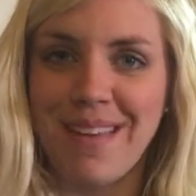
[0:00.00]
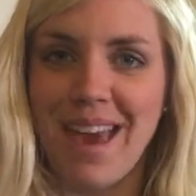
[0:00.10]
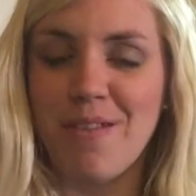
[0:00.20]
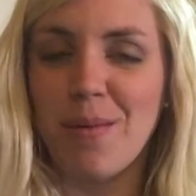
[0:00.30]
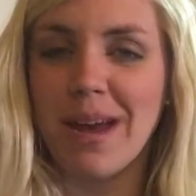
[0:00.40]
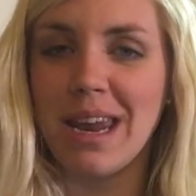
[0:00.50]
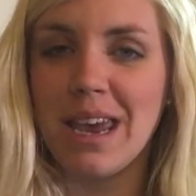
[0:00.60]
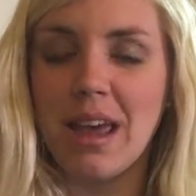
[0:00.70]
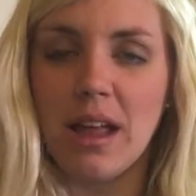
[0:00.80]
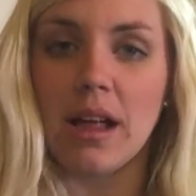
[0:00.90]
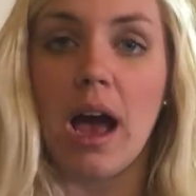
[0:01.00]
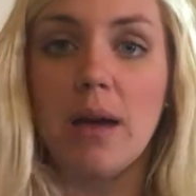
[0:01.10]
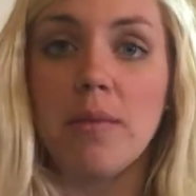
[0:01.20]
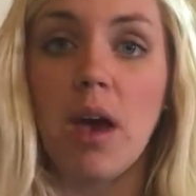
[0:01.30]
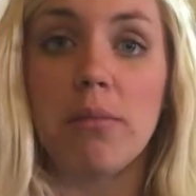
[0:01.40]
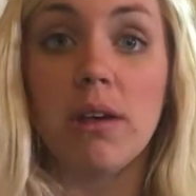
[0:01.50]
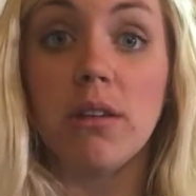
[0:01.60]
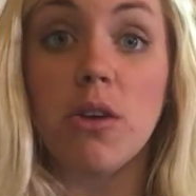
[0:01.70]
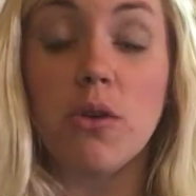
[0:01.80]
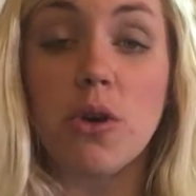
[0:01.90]
Hey everybody, I'm
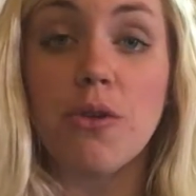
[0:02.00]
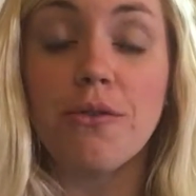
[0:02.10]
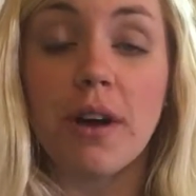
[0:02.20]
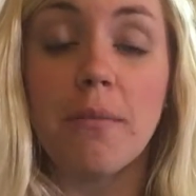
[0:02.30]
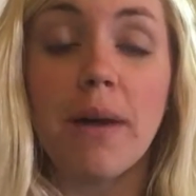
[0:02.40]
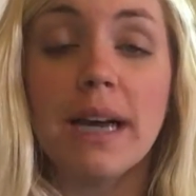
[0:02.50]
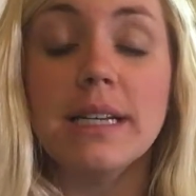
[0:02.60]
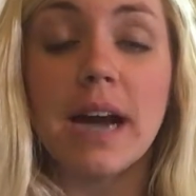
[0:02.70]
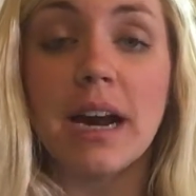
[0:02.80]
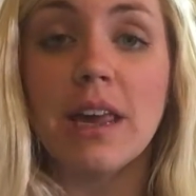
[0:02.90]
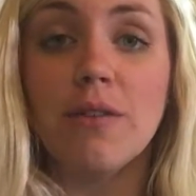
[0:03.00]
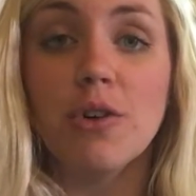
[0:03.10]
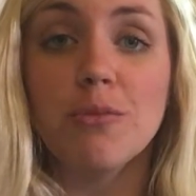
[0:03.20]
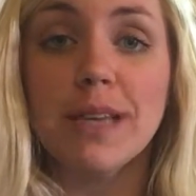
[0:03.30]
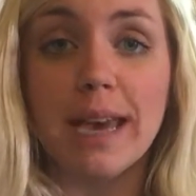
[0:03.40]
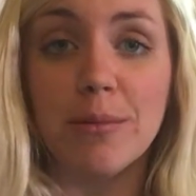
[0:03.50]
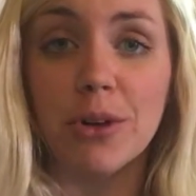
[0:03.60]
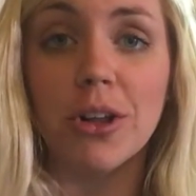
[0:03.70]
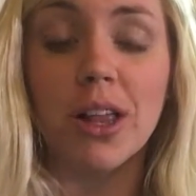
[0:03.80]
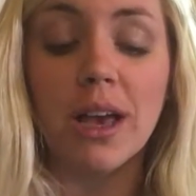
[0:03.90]
coming to you from my dining room
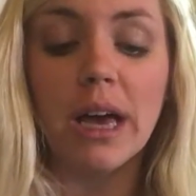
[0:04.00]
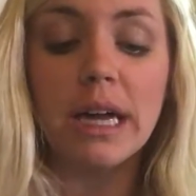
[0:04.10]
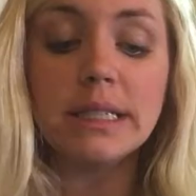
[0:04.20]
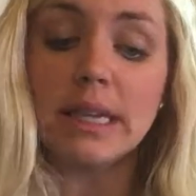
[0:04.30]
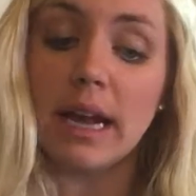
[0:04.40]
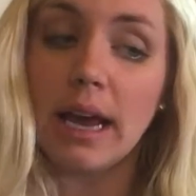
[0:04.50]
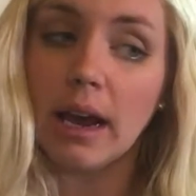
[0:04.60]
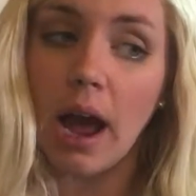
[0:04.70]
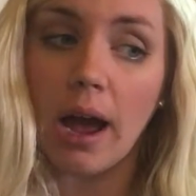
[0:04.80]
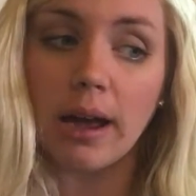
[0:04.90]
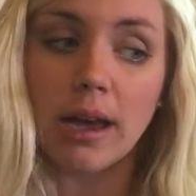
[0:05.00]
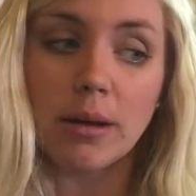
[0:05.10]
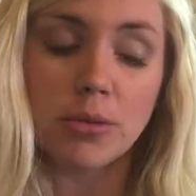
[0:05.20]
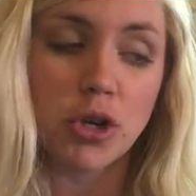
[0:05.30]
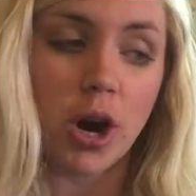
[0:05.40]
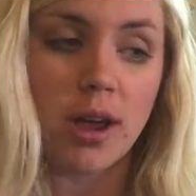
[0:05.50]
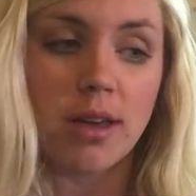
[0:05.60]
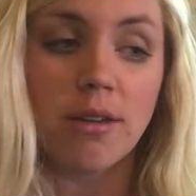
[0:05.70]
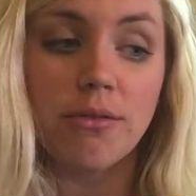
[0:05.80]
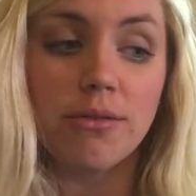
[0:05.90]
table. Today I am
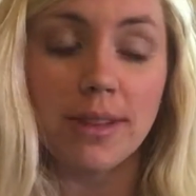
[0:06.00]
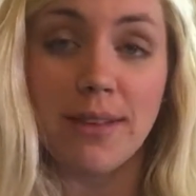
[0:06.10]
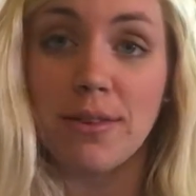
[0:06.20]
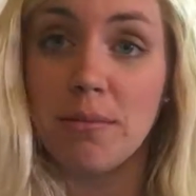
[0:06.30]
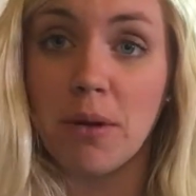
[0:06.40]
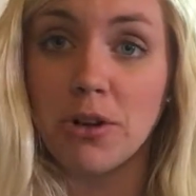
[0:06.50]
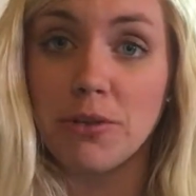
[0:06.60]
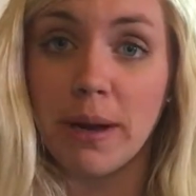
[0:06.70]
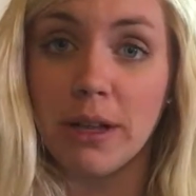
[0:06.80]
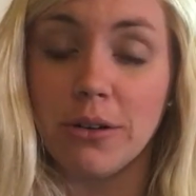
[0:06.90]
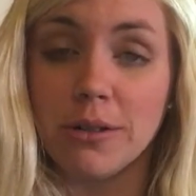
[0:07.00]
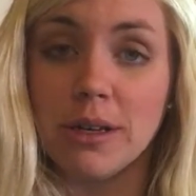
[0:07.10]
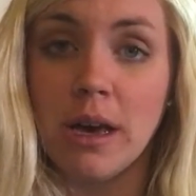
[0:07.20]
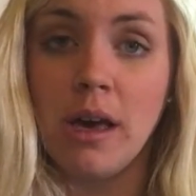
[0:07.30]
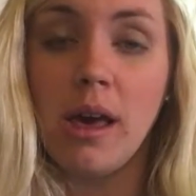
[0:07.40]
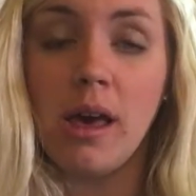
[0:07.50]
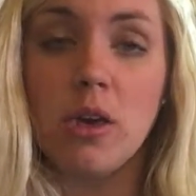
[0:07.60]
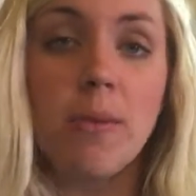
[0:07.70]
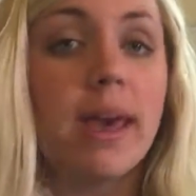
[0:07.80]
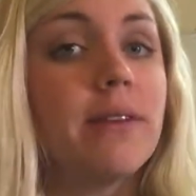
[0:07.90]
trying Fluff It Marshmallows.
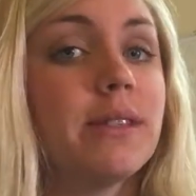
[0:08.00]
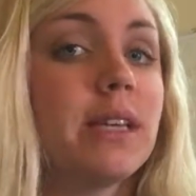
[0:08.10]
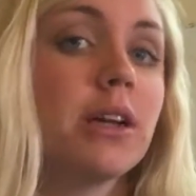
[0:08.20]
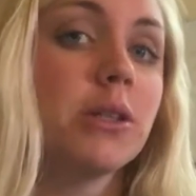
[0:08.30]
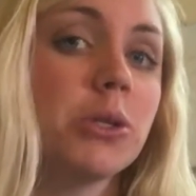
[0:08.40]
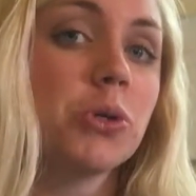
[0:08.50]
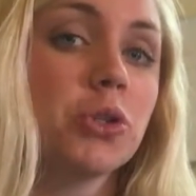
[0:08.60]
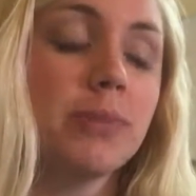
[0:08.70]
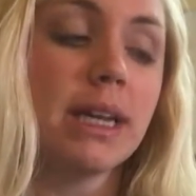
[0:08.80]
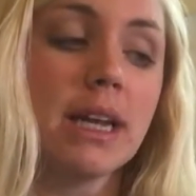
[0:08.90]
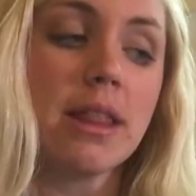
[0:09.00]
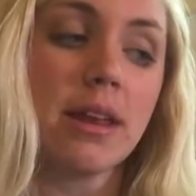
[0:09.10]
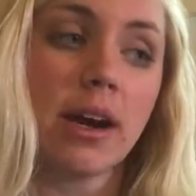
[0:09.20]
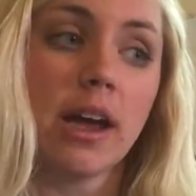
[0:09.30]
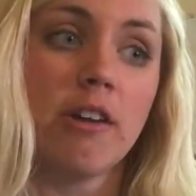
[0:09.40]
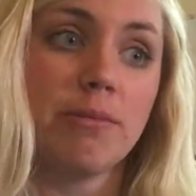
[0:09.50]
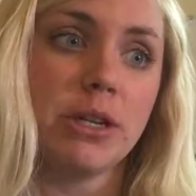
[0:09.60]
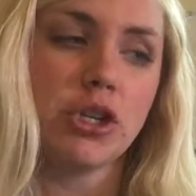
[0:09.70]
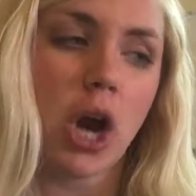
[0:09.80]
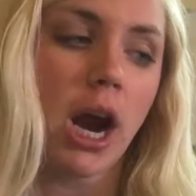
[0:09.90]
You may have seen on social media that I have
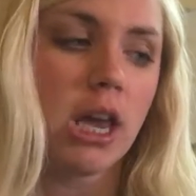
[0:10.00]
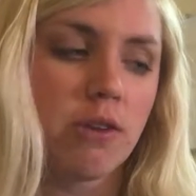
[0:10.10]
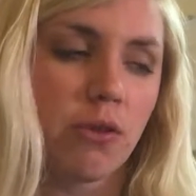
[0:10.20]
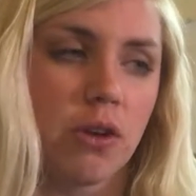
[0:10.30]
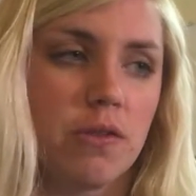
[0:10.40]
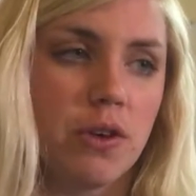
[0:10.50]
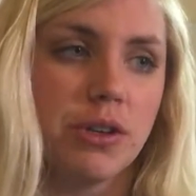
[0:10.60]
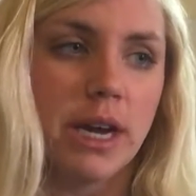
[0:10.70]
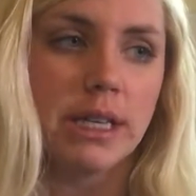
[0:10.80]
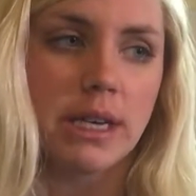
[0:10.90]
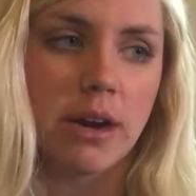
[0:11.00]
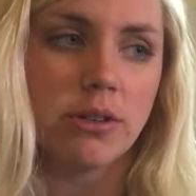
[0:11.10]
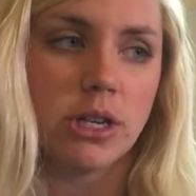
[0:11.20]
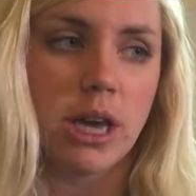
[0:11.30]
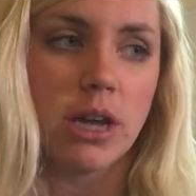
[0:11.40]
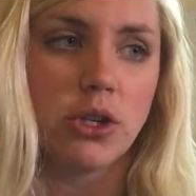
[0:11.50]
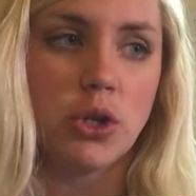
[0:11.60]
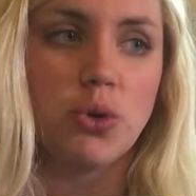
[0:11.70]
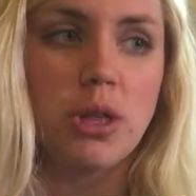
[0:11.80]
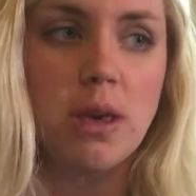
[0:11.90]
been trying for a few days now to get
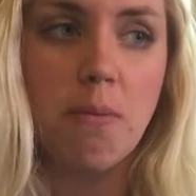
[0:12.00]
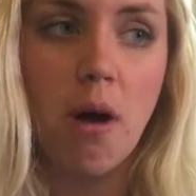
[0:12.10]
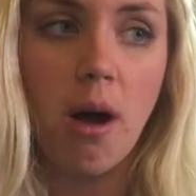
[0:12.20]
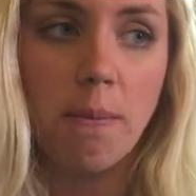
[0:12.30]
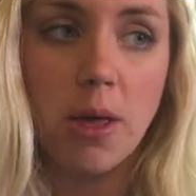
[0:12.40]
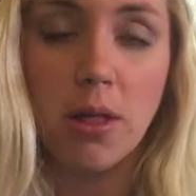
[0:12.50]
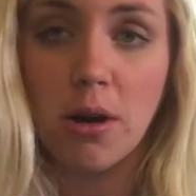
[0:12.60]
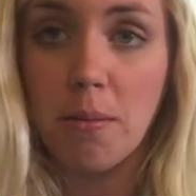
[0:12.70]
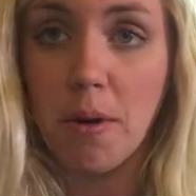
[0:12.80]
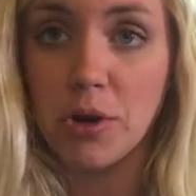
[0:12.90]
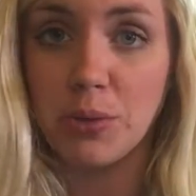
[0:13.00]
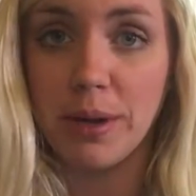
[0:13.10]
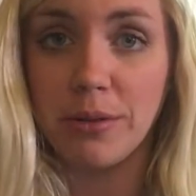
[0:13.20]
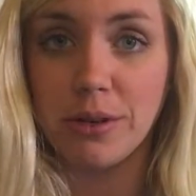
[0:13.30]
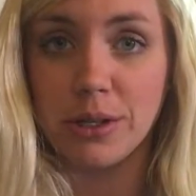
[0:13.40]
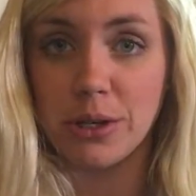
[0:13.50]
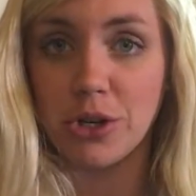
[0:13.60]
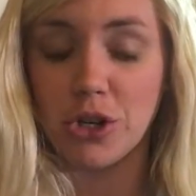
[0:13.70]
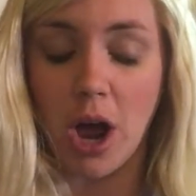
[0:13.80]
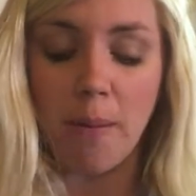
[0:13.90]
to the popular marshmallow dessert
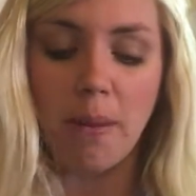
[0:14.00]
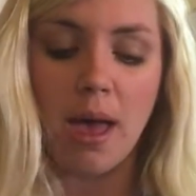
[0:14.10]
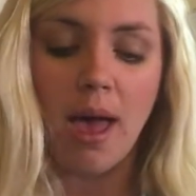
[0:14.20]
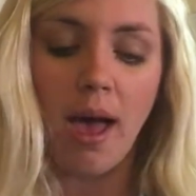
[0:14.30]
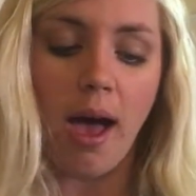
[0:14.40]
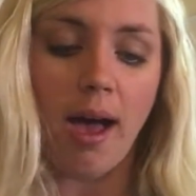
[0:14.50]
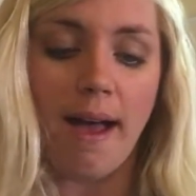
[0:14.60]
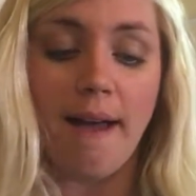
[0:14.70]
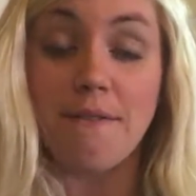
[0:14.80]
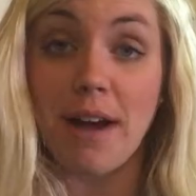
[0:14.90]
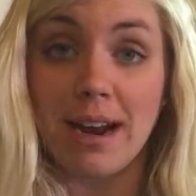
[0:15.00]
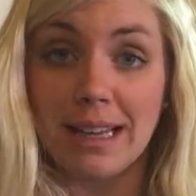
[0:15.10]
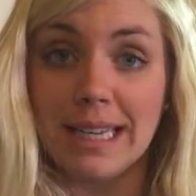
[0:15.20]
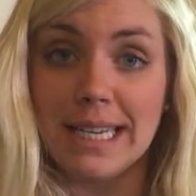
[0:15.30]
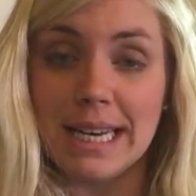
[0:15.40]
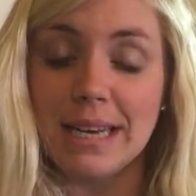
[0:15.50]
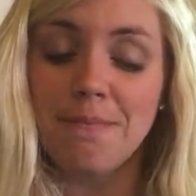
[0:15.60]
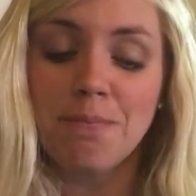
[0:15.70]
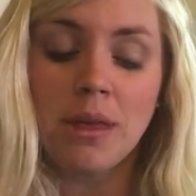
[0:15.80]
shop. I finally did.